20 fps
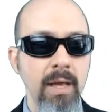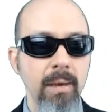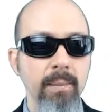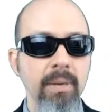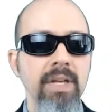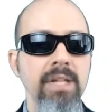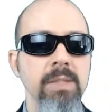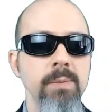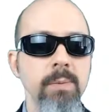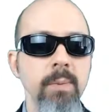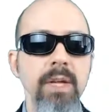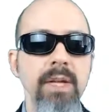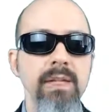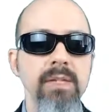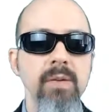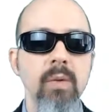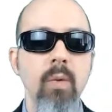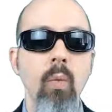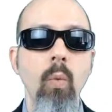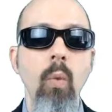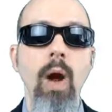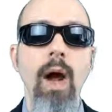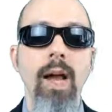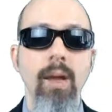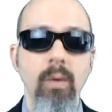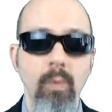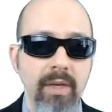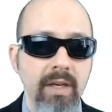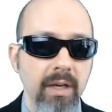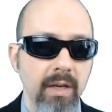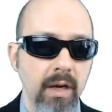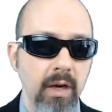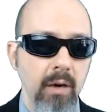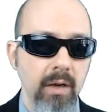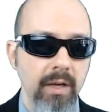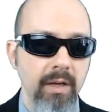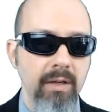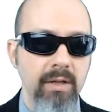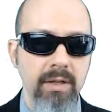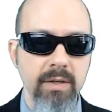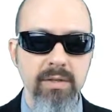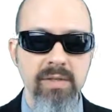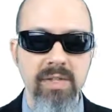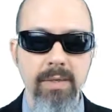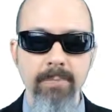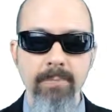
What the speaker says: but explains why we can go ahead and use it.